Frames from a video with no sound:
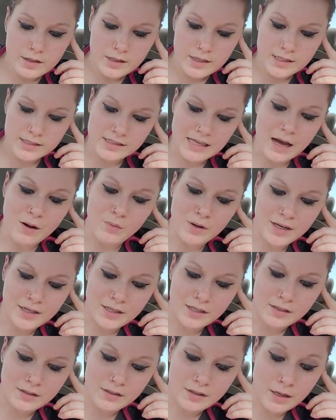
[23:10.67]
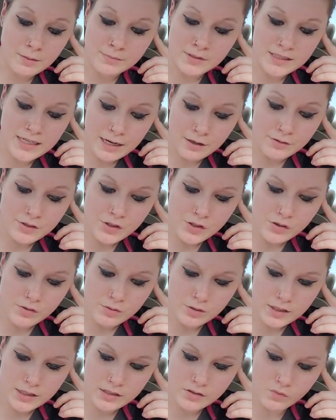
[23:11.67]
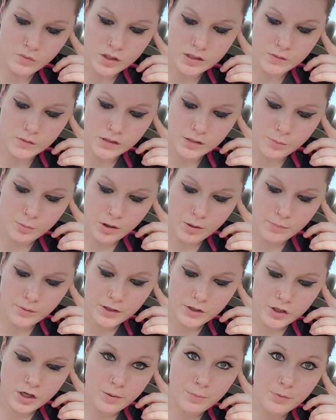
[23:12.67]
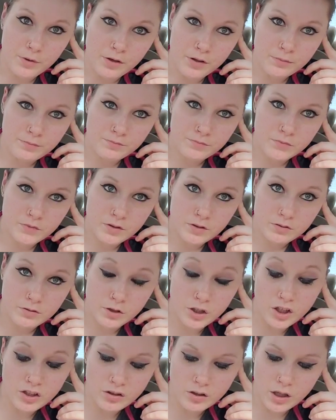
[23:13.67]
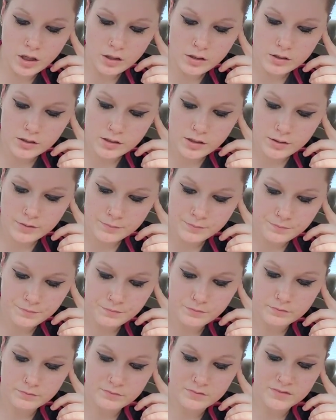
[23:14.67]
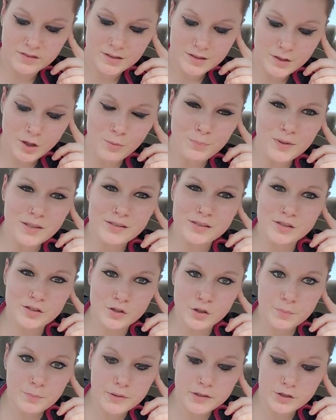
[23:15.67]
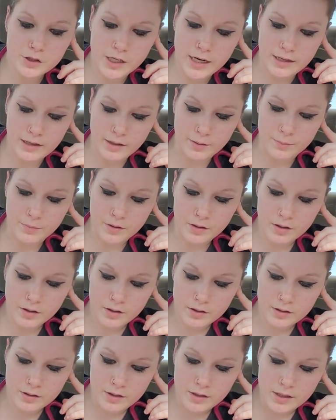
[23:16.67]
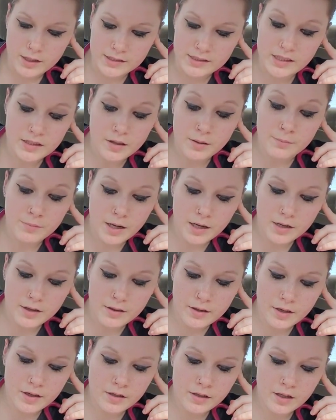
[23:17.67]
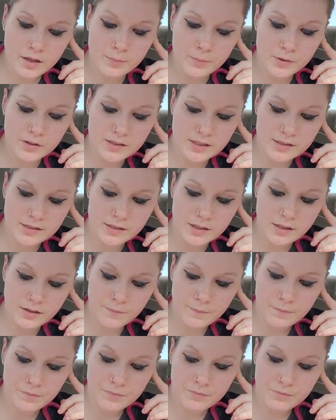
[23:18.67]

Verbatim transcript: Is that what it comes down to? His voice was abruptly sharper. Good looks? Don't be stupid, Jacob. Is it the money, then? He persisted.